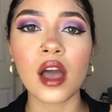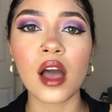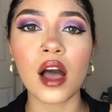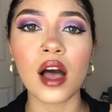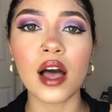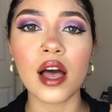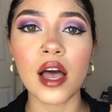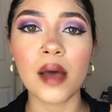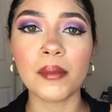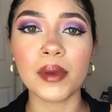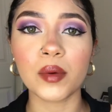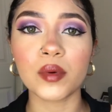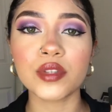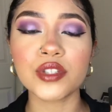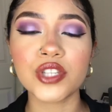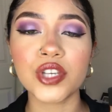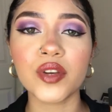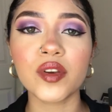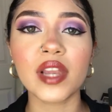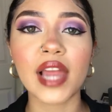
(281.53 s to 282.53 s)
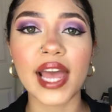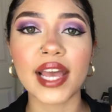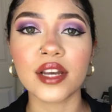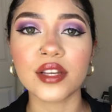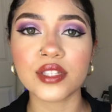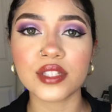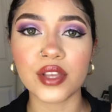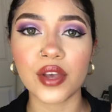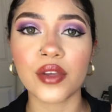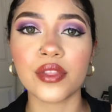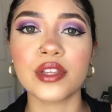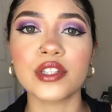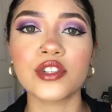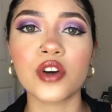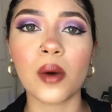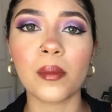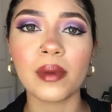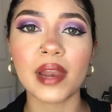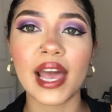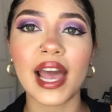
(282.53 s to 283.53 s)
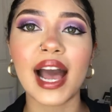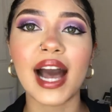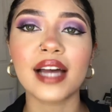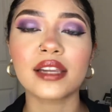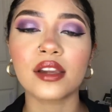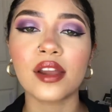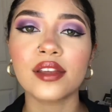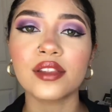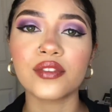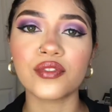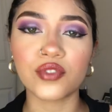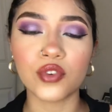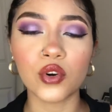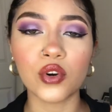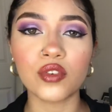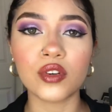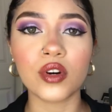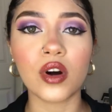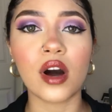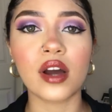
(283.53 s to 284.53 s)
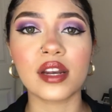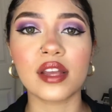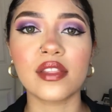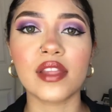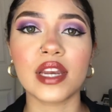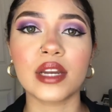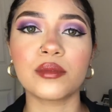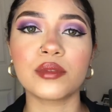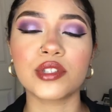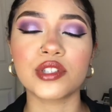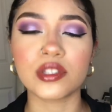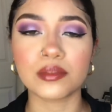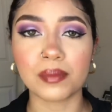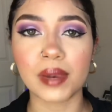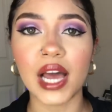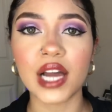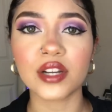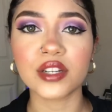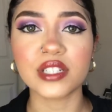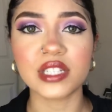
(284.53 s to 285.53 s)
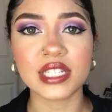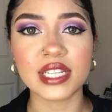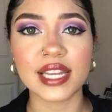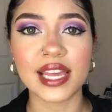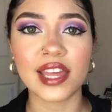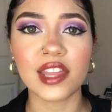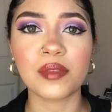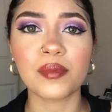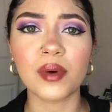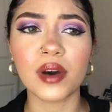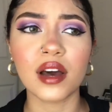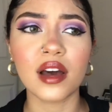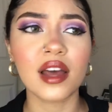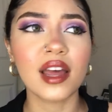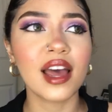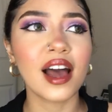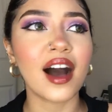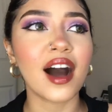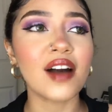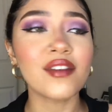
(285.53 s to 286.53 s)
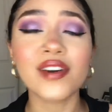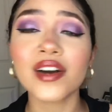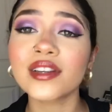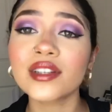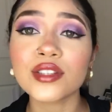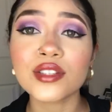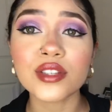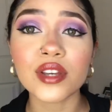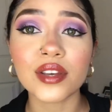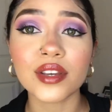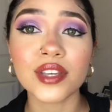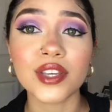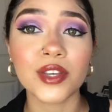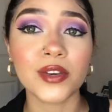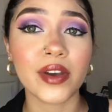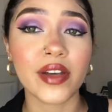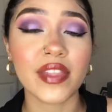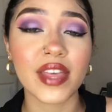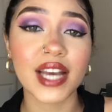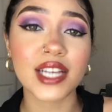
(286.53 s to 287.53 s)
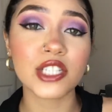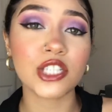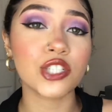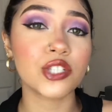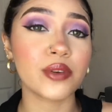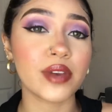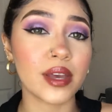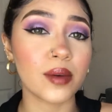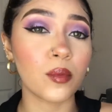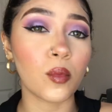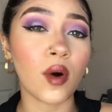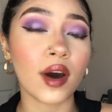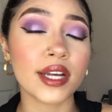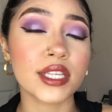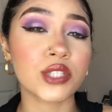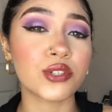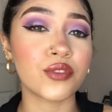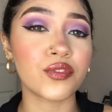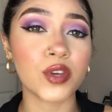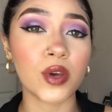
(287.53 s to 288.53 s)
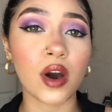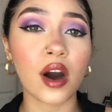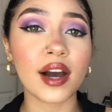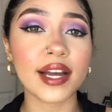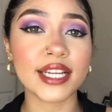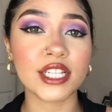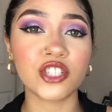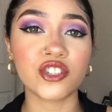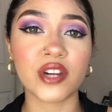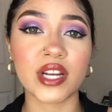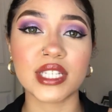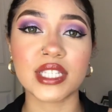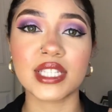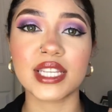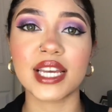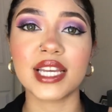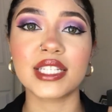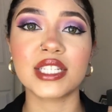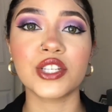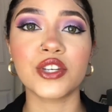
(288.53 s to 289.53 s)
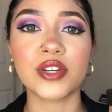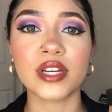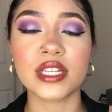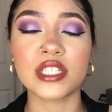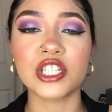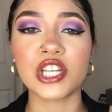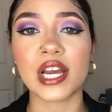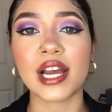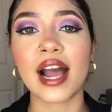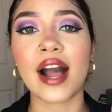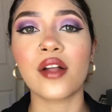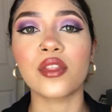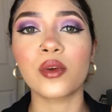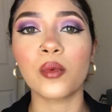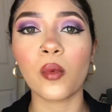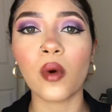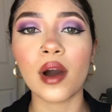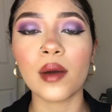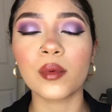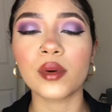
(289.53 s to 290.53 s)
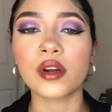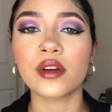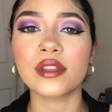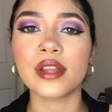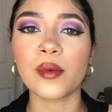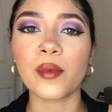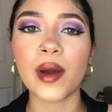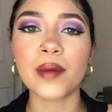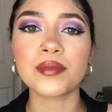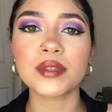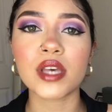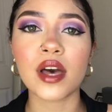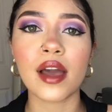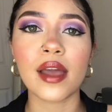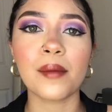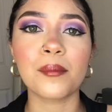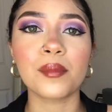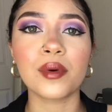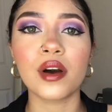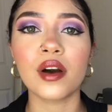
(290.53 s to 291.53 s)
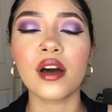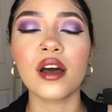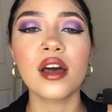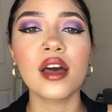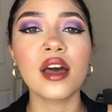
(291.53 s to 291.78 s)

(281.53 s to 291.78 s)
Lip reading: It was two layers, so the top layer had like the floral on and then it was just black underneath, but I found it so cute, and they actually do it in white, so if you are interested you can check out the white one on their website. But